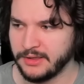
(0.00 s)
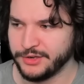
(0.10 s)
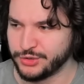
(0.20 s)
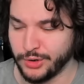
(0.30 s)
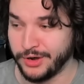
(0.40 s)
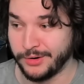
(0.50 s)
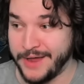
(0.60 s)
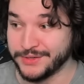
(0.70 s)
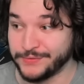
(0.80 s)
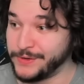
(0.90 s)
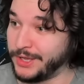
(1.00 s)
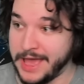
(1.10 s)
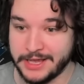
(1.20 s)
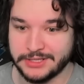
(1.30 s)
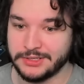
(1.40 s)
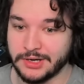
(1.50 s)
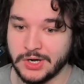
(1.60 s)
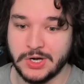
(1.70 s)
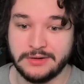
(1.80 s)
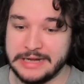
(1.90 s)
Drew into Rivals Fall. Excellent
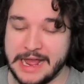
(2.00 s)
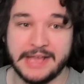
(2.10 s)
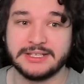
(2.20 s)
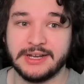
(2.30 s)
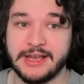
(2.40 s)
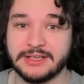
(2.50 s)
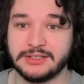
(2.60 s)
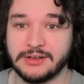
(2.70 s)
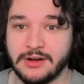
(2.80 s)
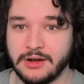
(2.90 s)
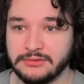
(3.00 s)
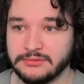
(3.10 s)
card. Excellent card.